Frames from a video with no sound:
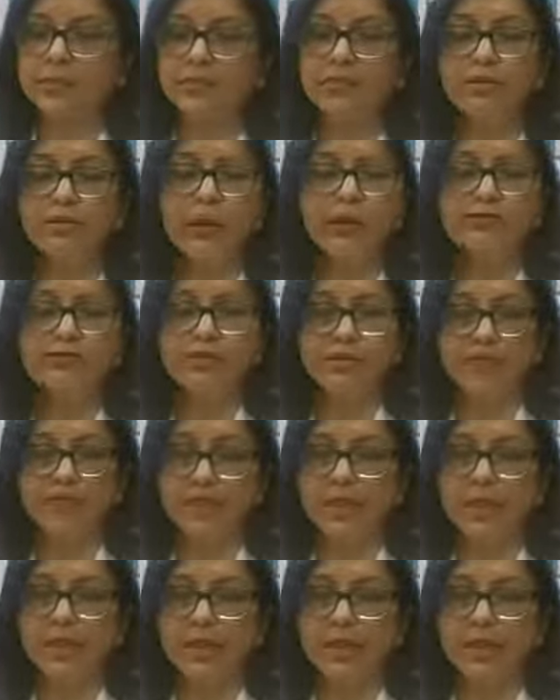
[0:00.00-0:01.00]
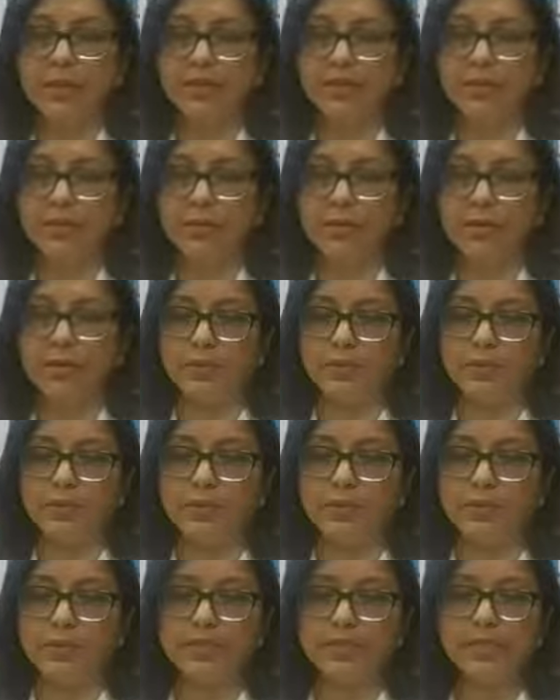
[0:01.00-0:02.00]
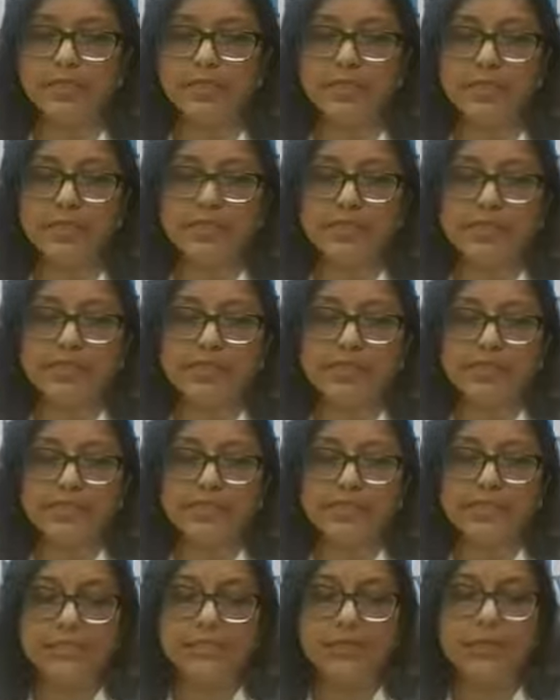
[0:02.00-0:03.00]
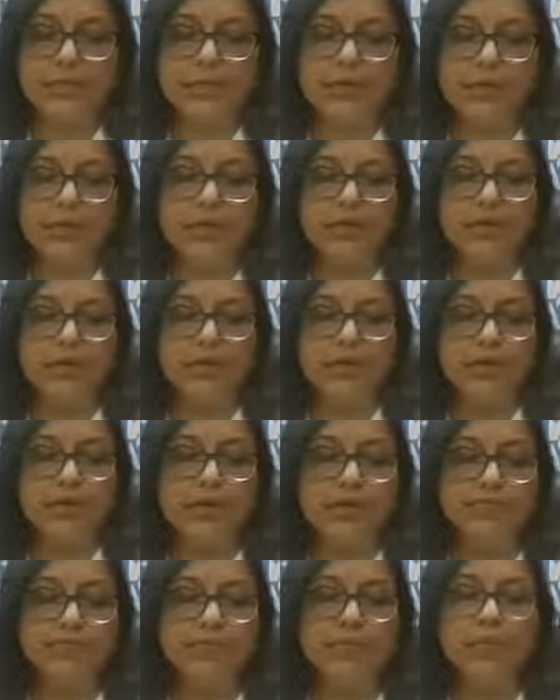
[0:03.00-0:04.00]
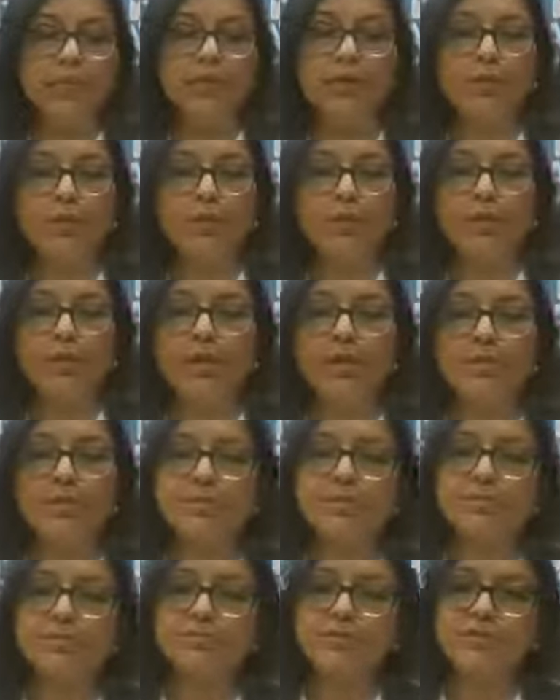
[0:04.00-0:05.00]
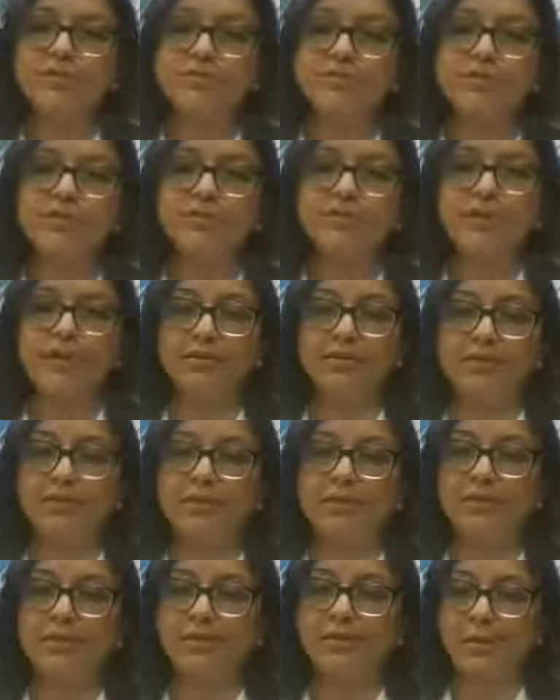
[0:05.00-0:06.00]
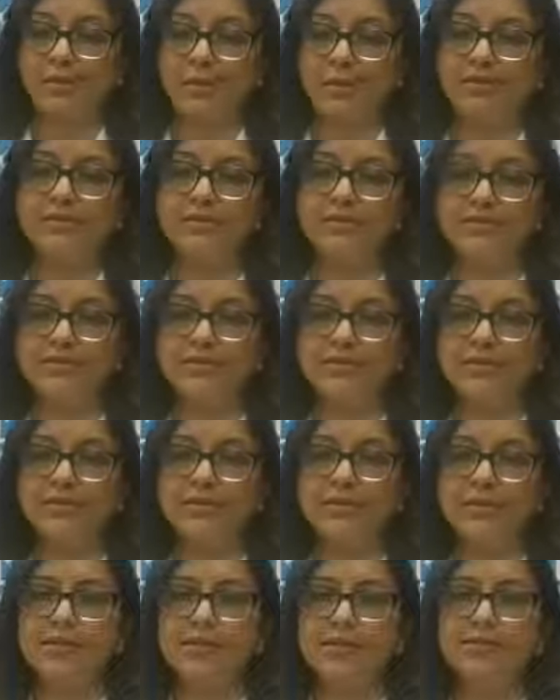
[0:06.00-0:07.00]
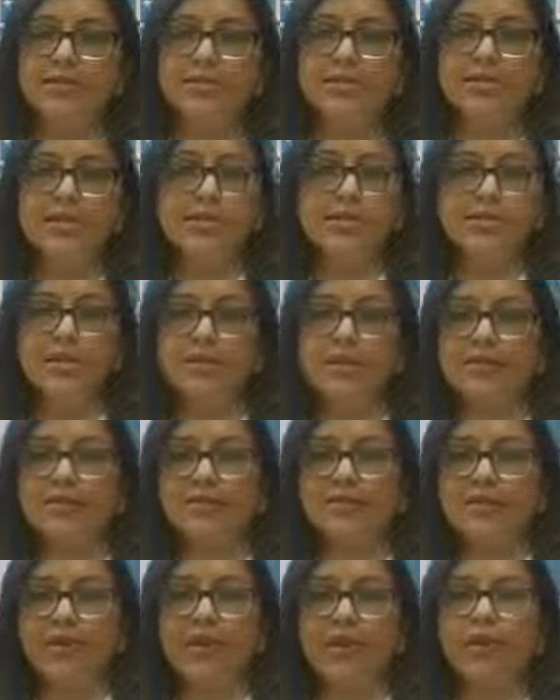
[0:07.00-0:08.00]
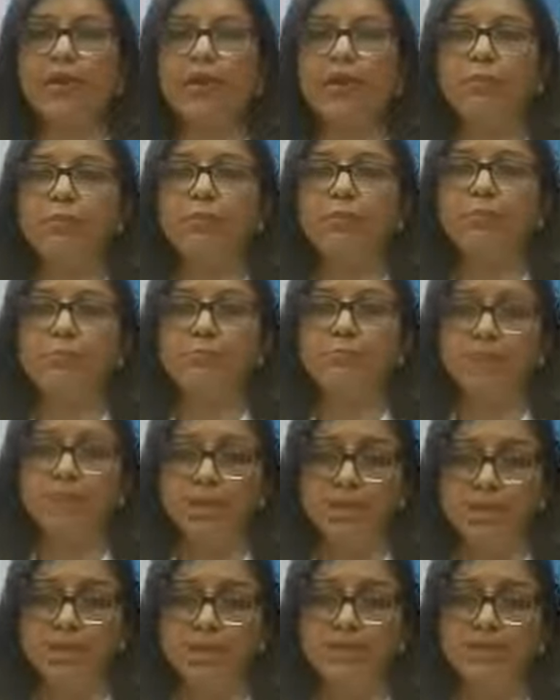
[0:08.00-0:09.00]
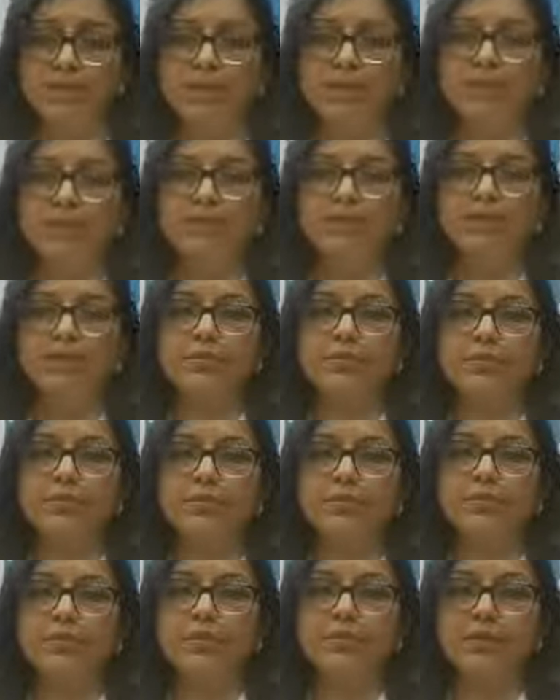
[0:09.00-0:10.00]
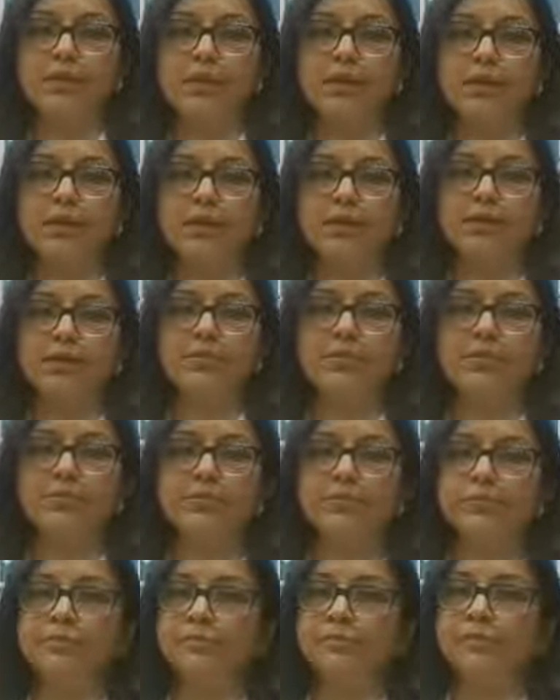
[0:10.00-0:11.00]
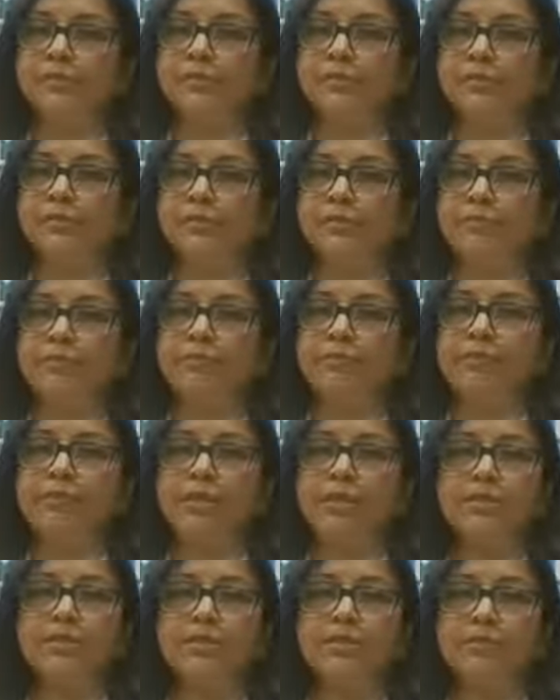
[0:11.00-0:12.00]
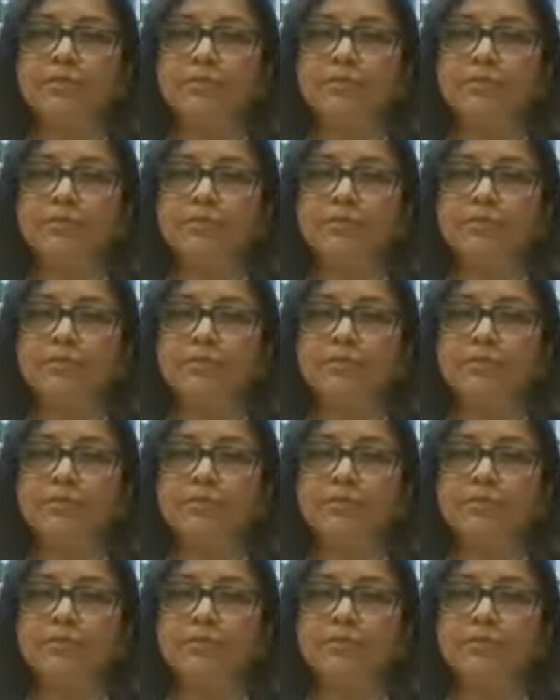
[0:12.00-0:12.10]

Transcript: You have to be very careful about it. Now, what are the symptoms of allergic rhinitis? The sneezing is a very common complaint. So sneezing, once